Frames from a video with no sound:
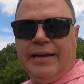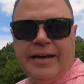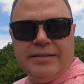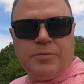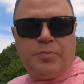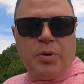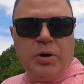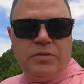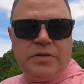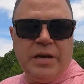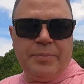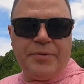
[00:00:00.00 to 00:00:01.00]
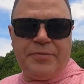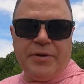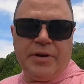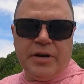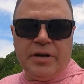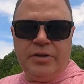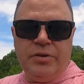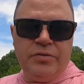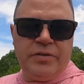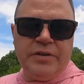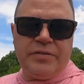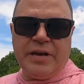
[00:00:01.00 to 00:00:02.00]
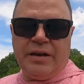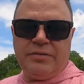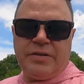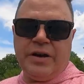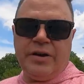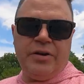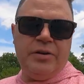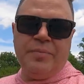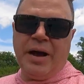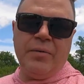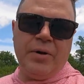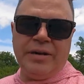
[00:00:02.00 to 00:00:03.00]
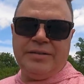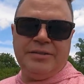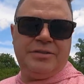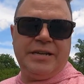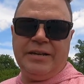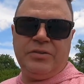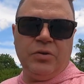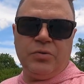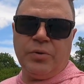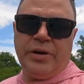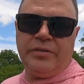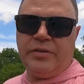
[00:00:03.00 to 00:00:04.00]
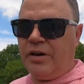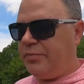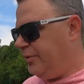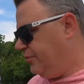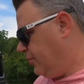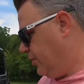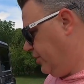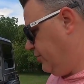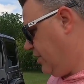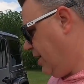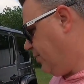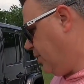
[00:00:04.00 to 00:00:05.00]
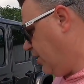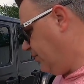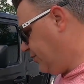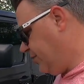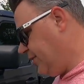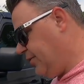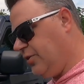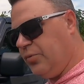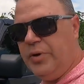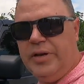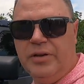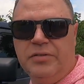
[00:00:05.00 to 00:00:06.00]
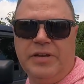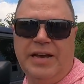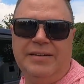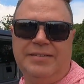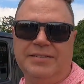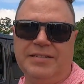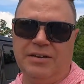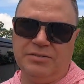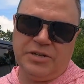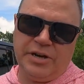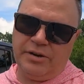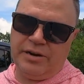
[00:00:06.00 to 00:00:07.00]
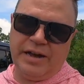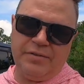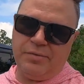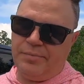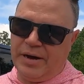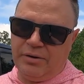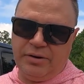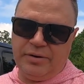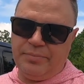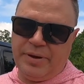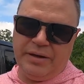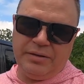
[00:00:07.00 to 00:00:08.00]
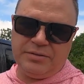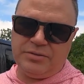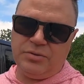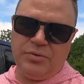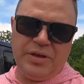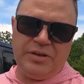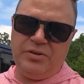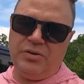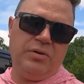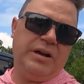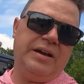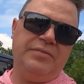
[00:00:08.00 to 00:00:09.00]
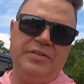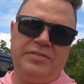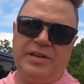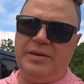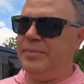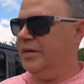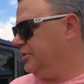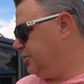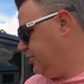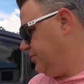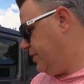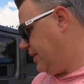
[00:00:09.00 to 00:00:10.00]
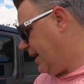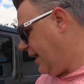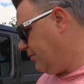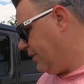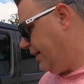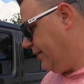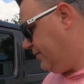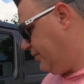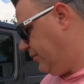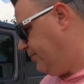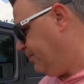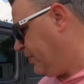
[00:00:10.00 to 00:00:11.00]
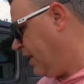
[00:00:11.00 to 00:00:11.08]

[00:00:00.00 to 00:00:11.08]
guess pro tip, if you're gonna use Discount Tire, you might want to just take those rings off before you drop off your wheels at Discount Tire to have them mounted and balanced so that you don't have the same issue that I ran into.